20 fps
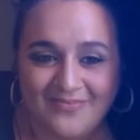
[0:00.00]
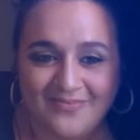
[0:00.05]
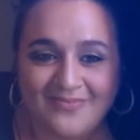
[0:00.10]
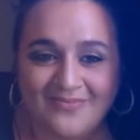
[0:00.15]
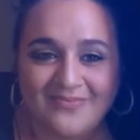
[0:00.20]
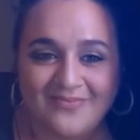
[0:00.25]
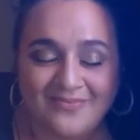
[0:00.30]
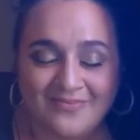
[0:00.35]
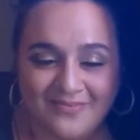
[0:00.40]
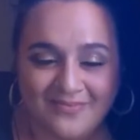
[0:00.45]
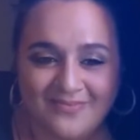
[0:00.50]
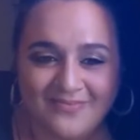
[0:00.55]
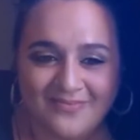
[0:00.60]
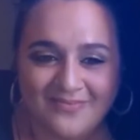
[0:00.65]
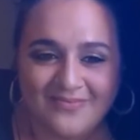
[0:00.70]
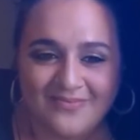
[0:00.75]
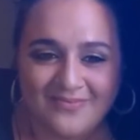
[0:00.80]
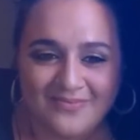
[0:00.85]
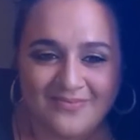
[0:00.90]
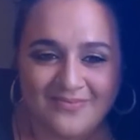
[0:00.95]

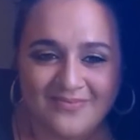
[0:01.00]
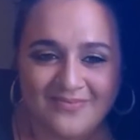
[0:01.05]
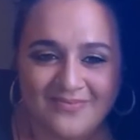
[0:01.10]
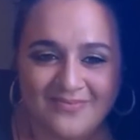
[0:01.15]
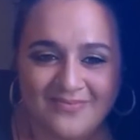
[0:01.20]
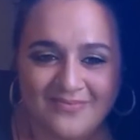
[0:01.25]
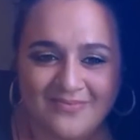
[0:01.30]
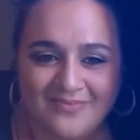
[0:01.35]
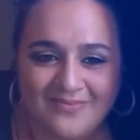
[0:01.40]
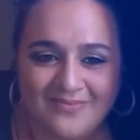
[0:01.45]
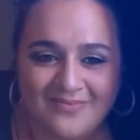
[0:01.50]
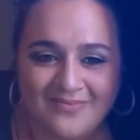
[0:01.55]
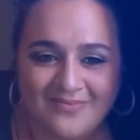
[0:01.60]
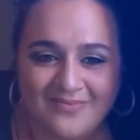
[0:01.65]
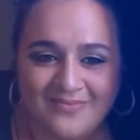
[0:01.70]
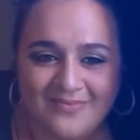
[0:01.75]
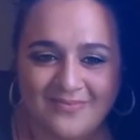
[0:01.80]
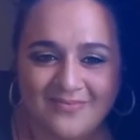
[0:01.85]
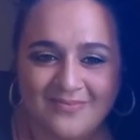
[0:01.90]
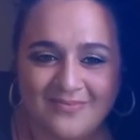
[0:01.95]

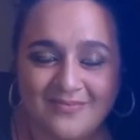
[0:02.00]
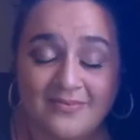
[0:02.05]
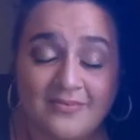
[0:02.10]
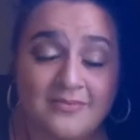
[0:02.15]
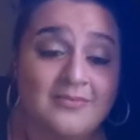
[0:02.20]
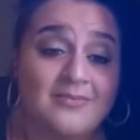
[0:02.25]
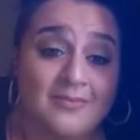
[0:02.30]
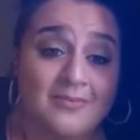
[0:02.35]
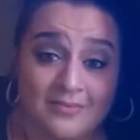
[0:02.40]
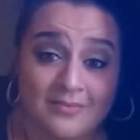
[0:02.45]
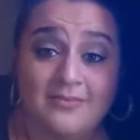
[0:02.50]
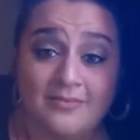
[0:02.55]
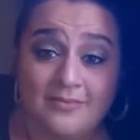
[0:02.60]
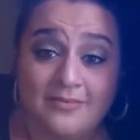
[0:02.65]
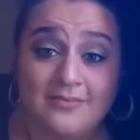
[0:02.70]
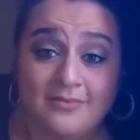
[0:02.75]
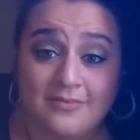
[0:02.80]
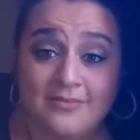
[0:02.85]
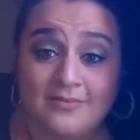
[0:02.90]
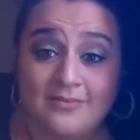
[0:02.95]

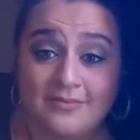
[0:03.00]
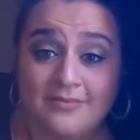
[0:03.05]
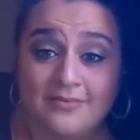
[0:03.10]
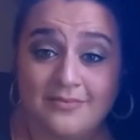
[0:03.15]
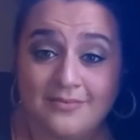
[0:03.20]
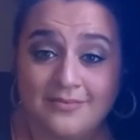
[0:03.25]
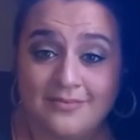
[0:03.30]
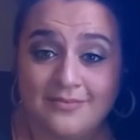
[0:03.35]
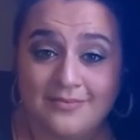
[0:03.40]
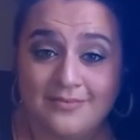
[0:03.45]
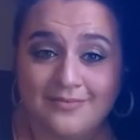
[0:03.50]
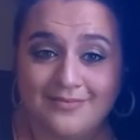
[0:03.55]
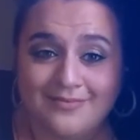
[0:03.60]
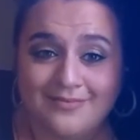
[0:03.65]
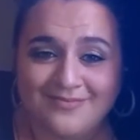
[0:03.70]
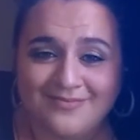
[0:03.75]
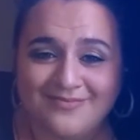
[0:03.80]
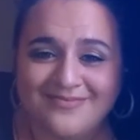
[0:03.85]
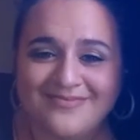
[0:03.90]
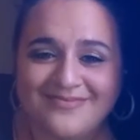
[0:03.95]

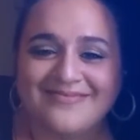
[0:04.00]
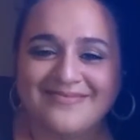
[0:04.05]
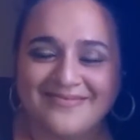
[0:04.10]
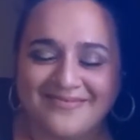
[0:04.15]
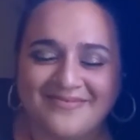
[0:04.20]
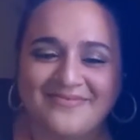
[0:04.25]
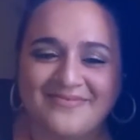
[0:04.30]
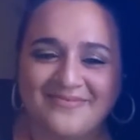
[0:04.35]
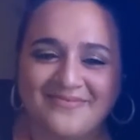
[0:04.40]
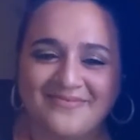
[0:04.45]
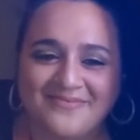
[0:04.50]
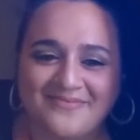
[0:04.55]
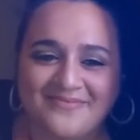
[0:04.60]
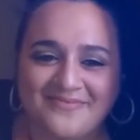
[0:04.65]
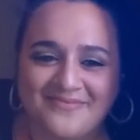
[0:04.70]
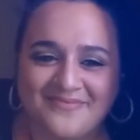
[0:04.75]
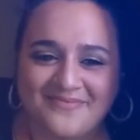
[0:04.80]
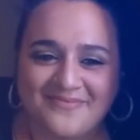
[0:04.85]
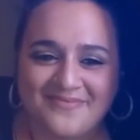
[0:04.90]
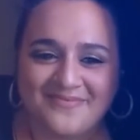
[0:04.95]

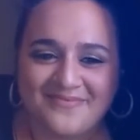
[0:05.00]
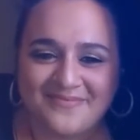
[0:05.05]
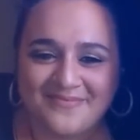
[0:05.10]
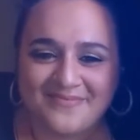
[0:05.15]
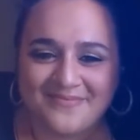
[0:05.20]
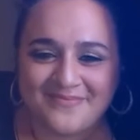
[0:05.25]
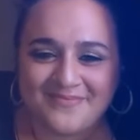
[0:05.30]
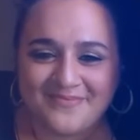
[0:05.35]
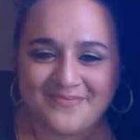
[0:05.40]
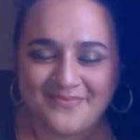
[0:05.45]
(not speaking)